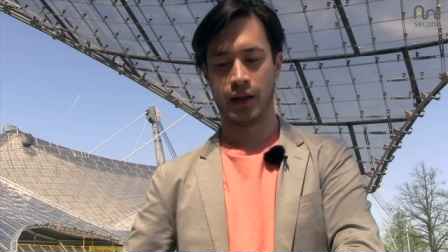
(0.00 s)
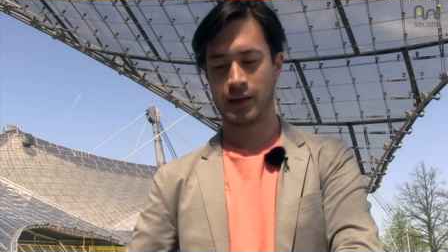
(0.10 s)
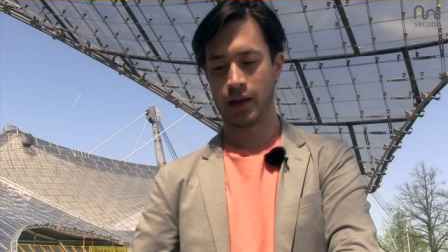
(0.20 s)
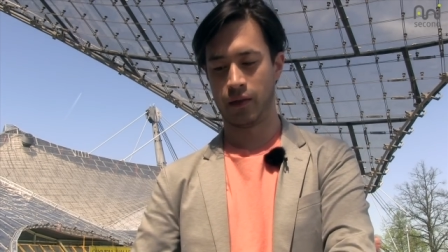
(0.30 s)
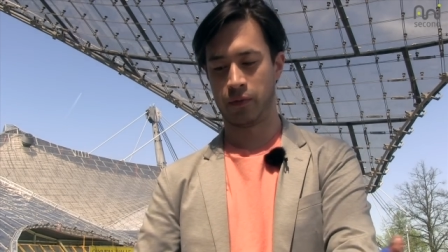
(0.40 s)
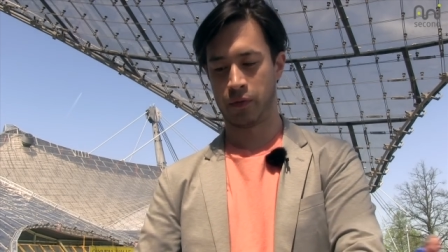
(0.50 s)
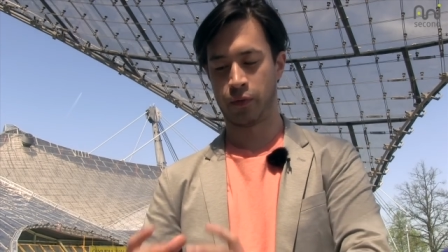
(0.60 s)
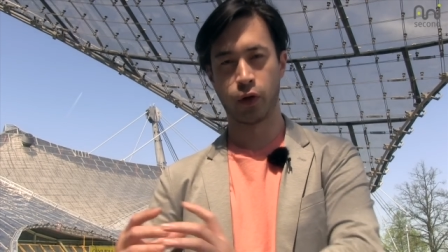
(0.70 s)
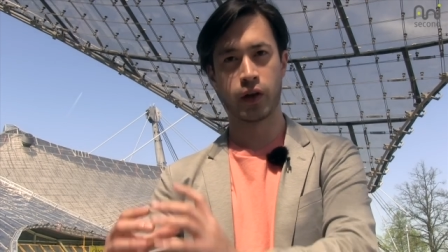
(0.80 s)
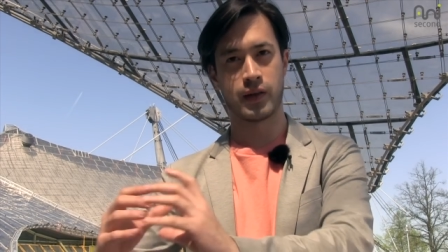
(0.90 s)
instead of
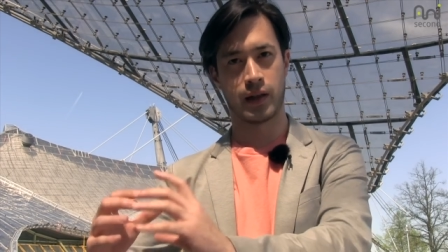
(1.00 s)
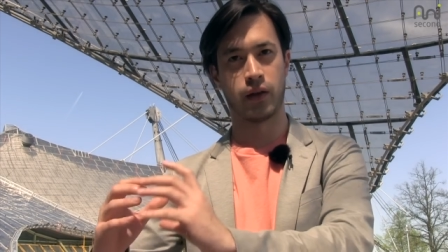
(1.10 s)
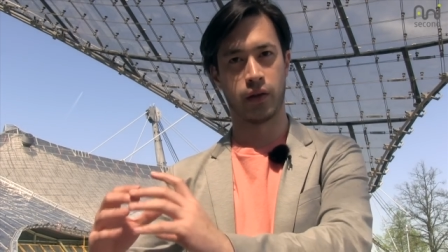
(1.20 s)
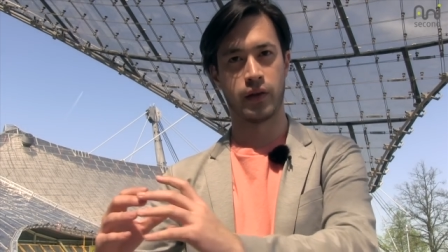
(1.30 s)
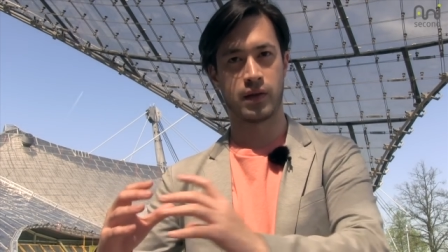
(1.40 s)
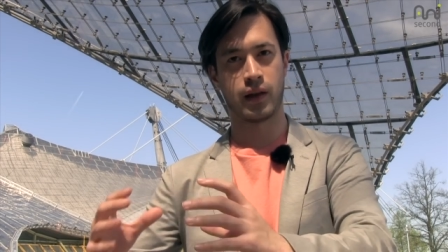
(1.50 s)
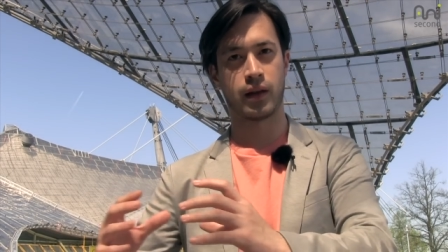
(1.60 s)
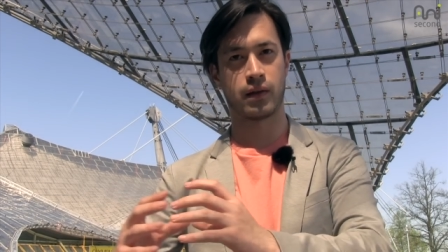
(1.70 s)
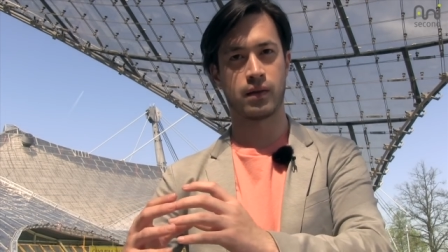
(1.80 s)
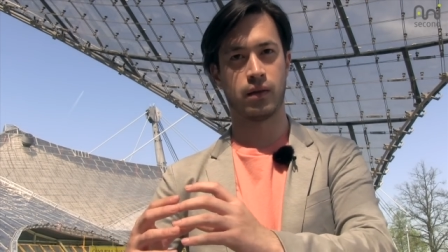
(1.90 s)
focusing on those
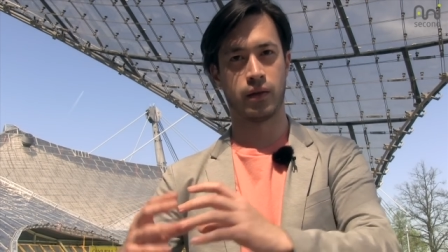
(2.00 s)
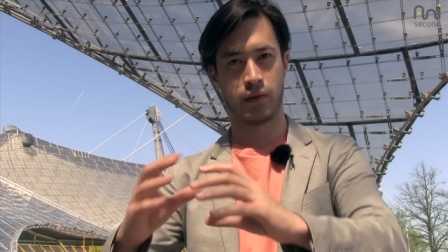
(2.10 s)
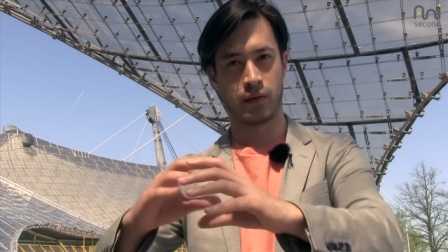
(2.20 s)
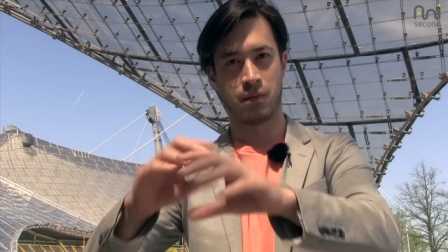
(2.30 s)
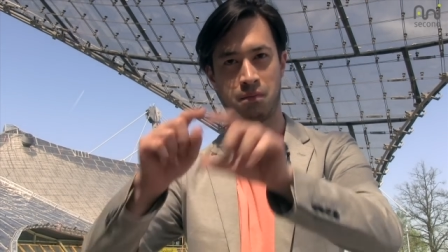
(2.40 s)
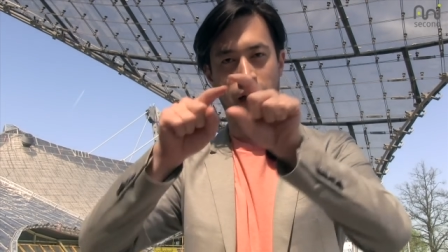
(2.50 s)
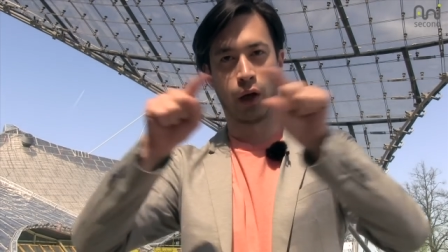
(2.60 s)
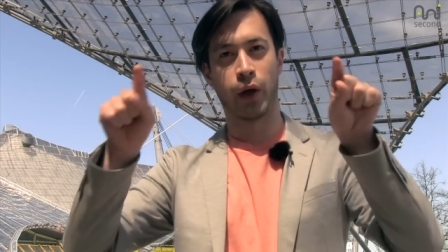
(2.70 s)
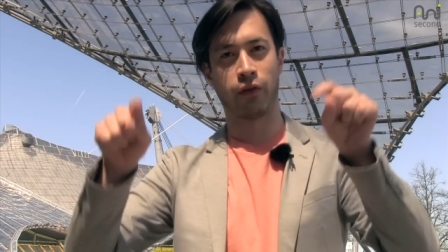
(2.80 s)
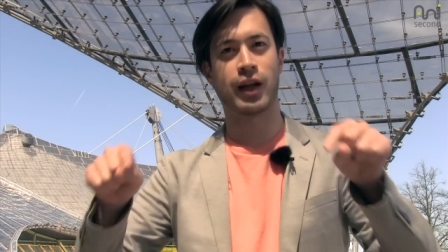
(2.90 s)
things, on those
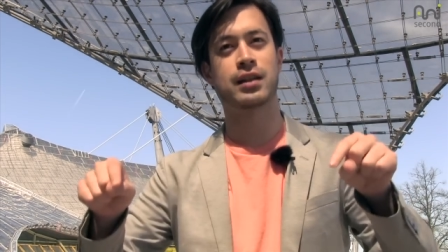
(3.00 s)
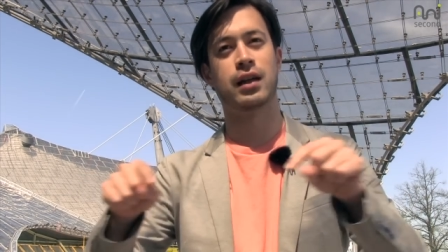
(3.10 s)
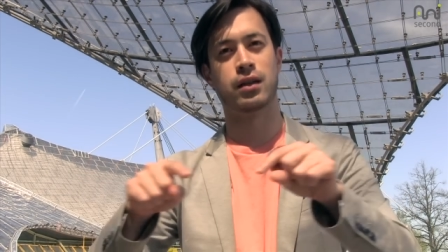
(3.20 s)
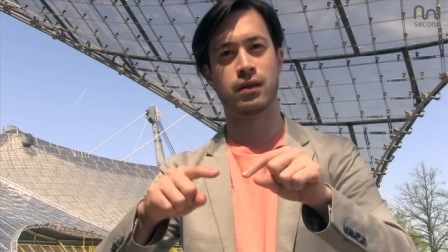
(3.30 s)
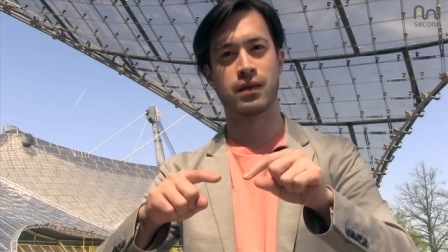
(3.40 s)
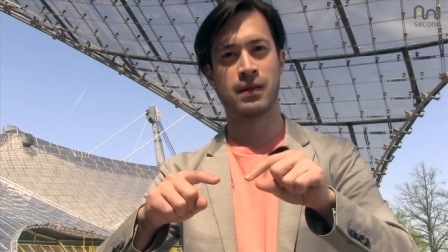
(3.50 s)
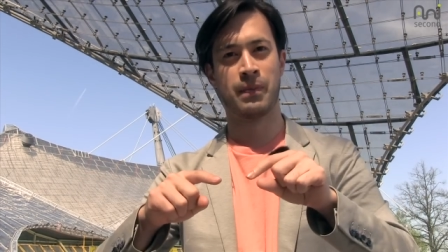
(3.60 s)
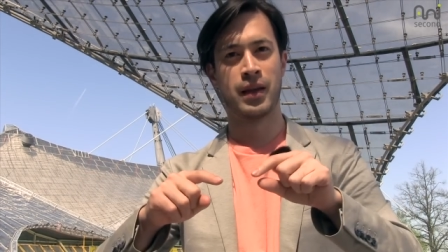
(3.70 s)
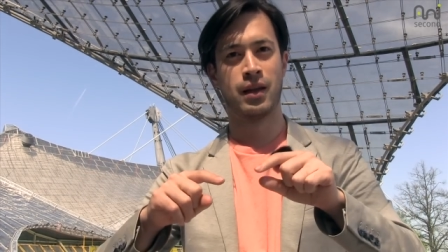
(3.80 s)
glowing rectangles,